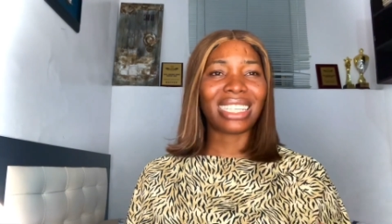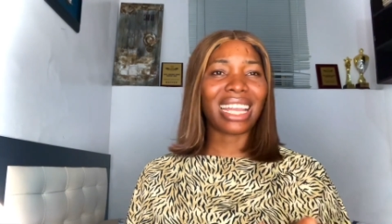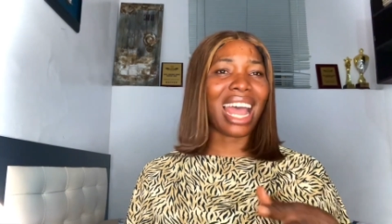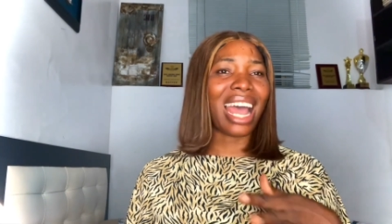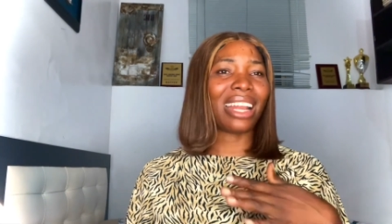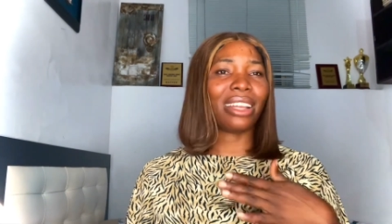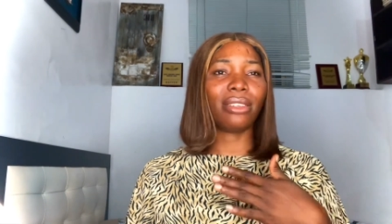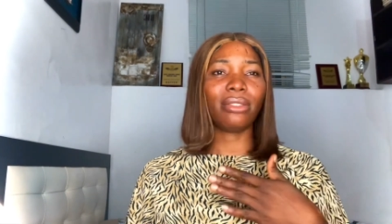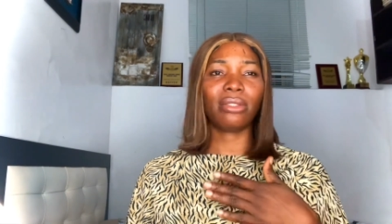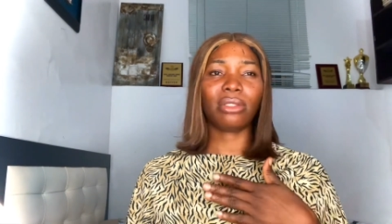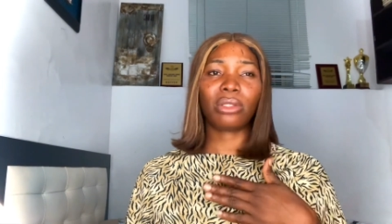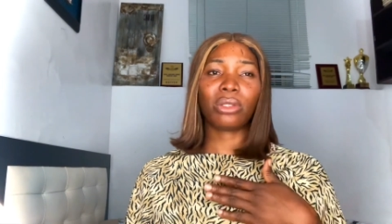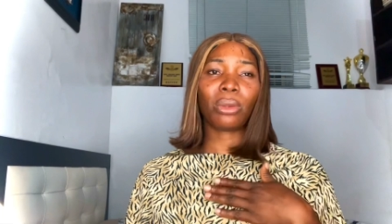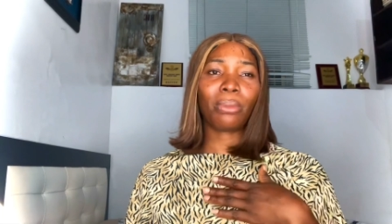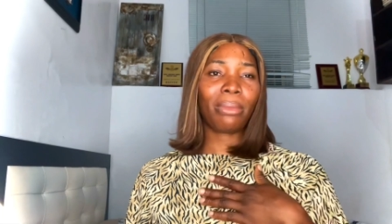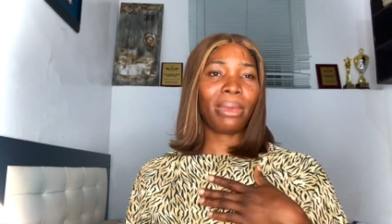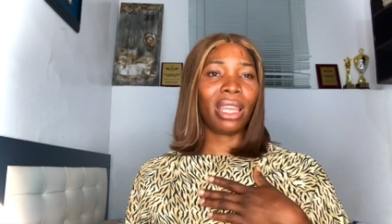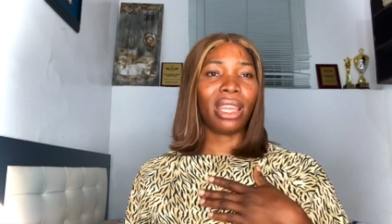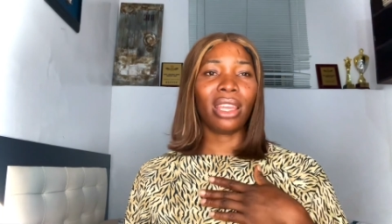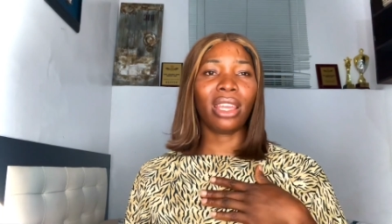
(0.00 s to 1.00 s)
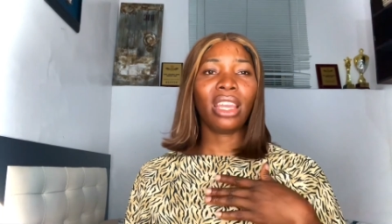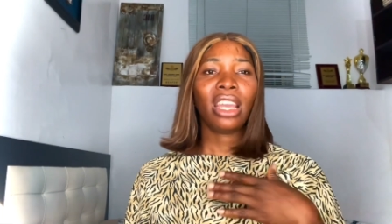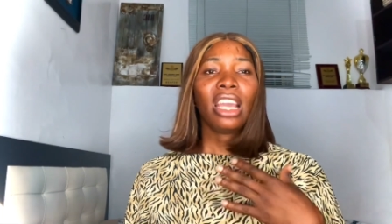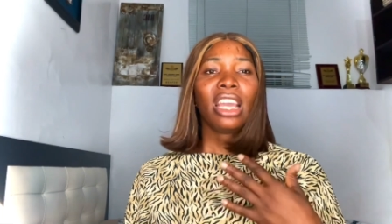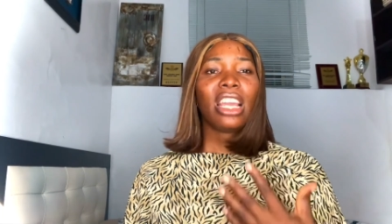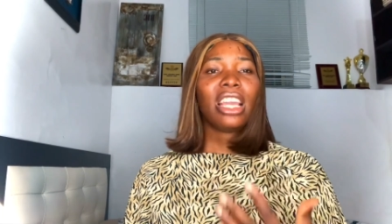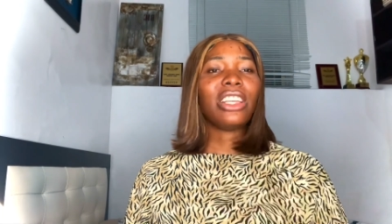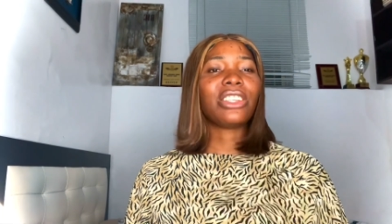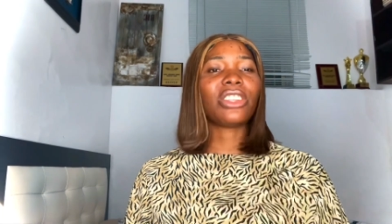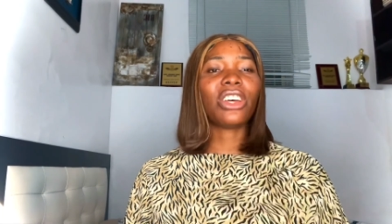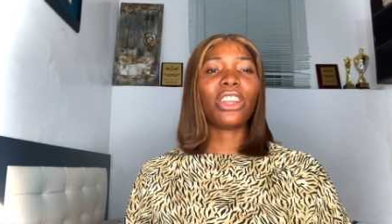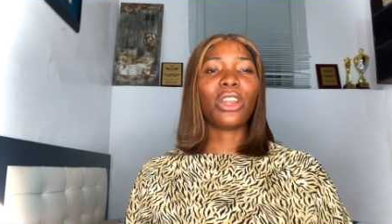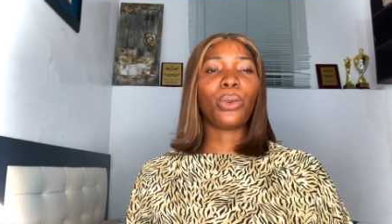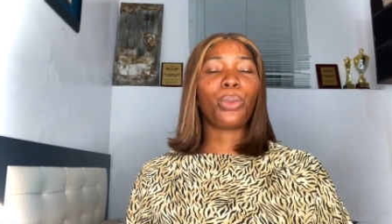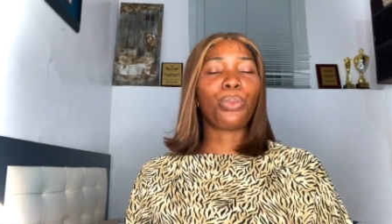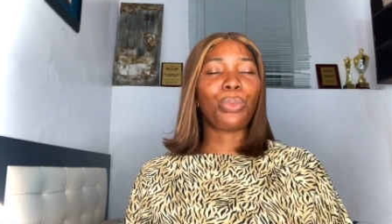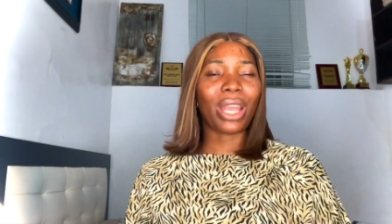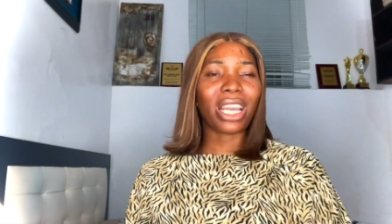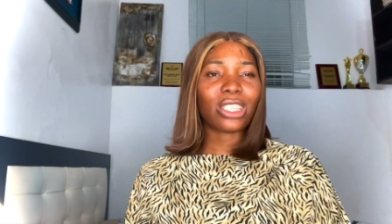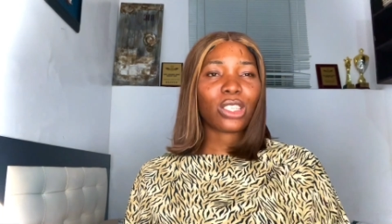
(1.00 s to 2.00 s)
and to me it's not the
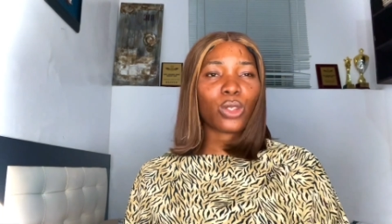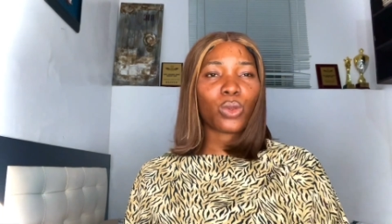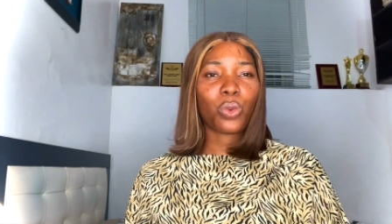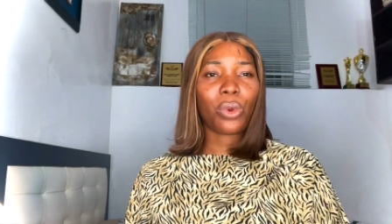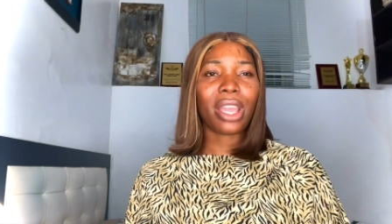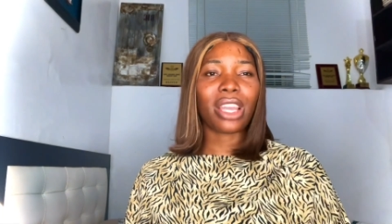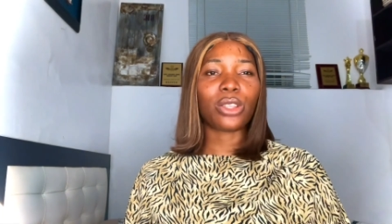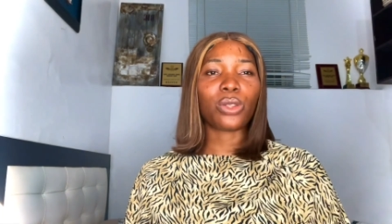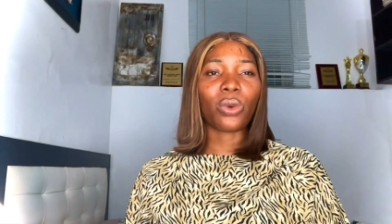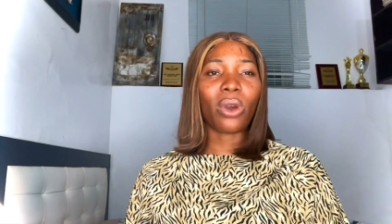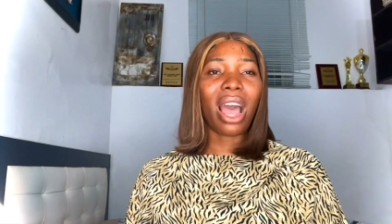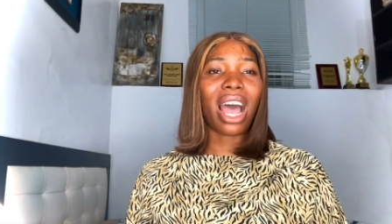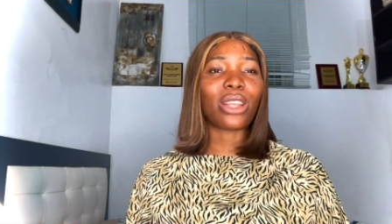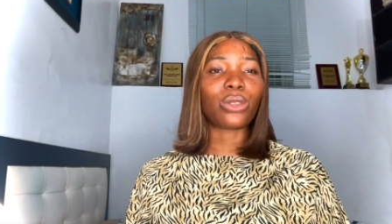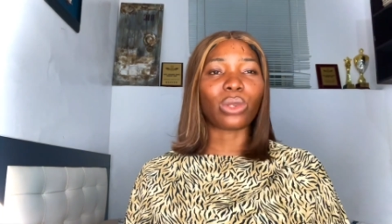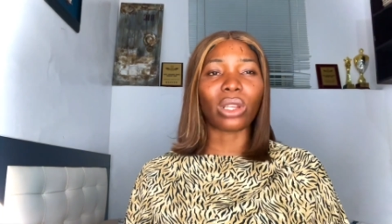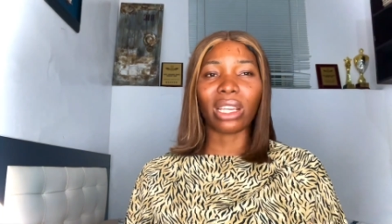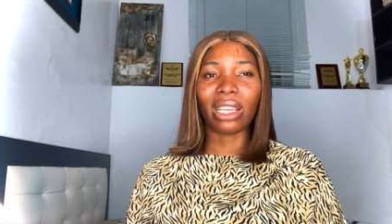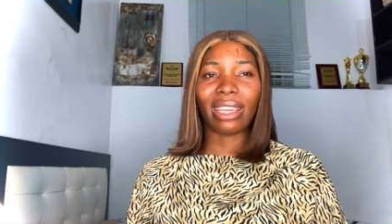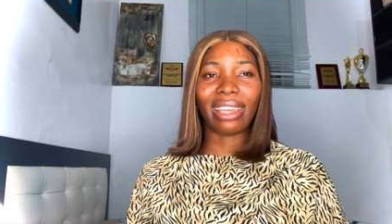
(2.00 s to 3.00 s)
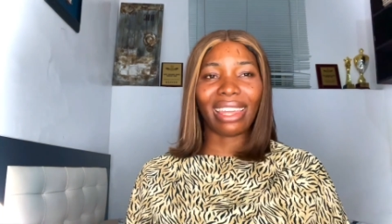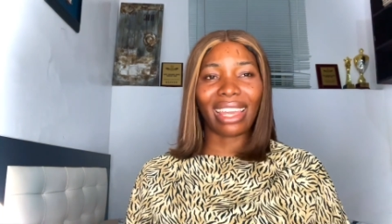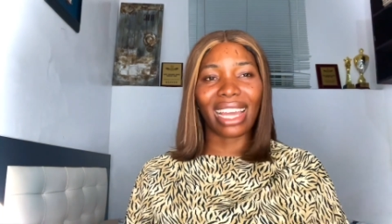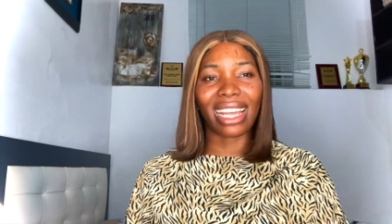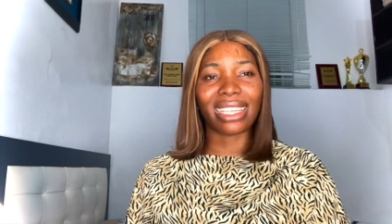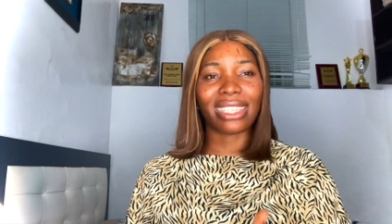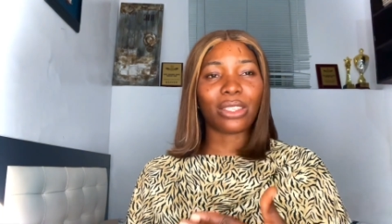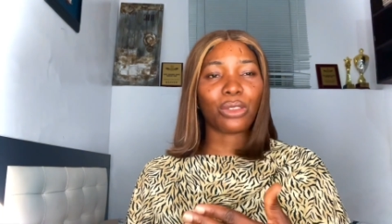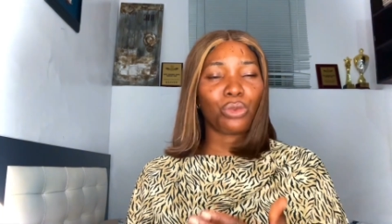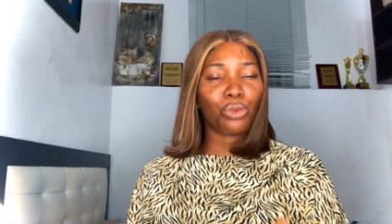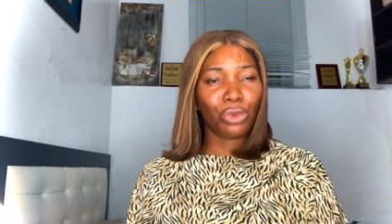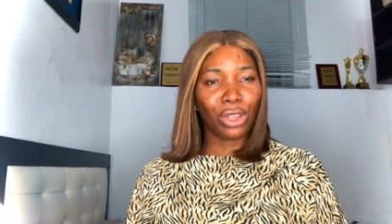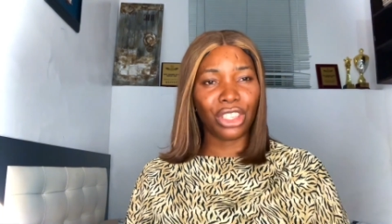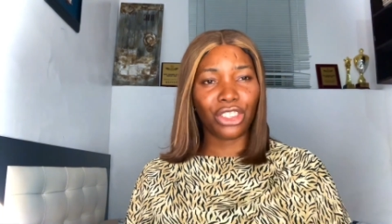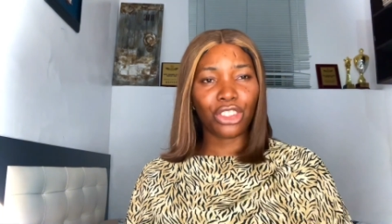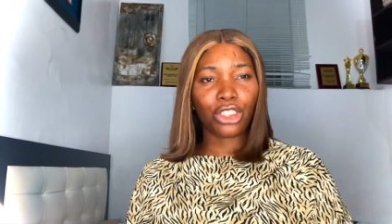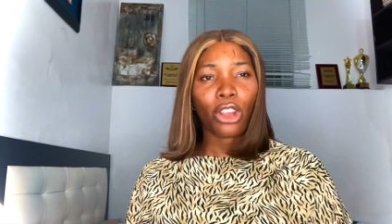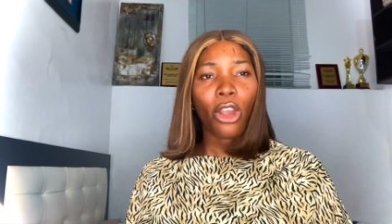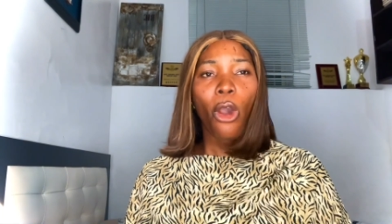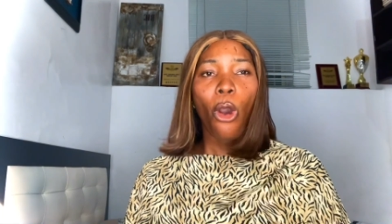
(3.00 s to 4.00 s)
best way to actually get
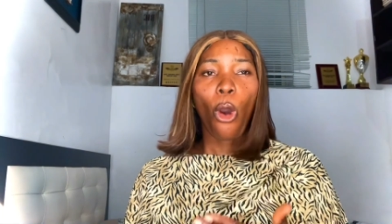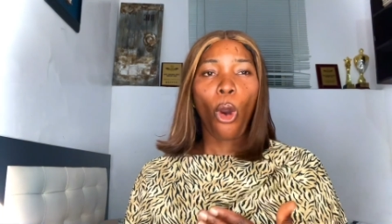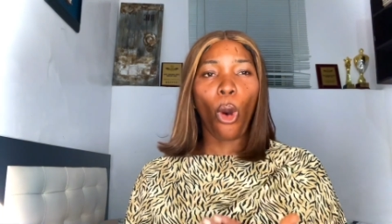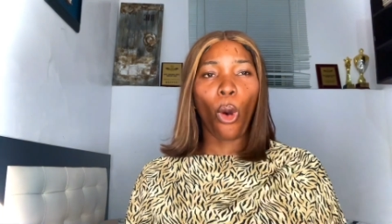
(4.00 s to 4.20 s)
rich